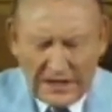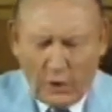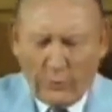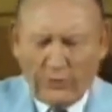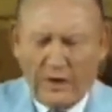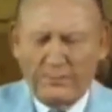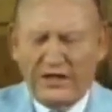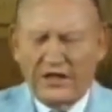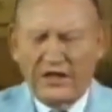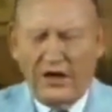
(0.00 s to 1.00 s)
Open up
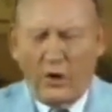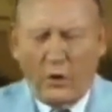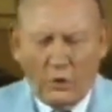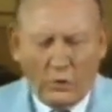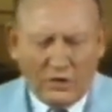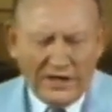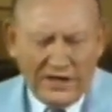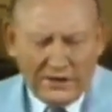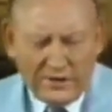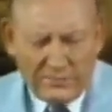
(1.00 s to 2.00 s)
their whole
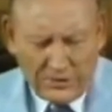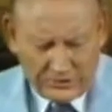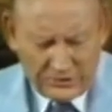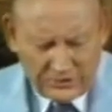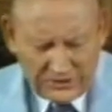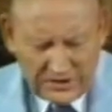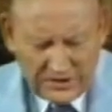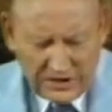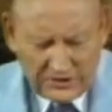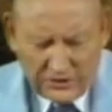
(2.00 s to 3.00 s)
inner persons
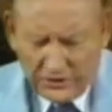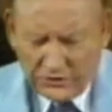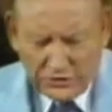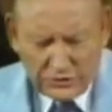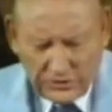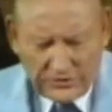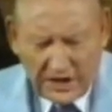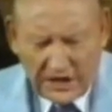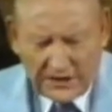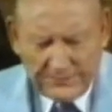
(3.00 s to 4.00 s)
to the truth of
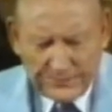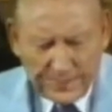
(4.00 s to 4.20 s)
God,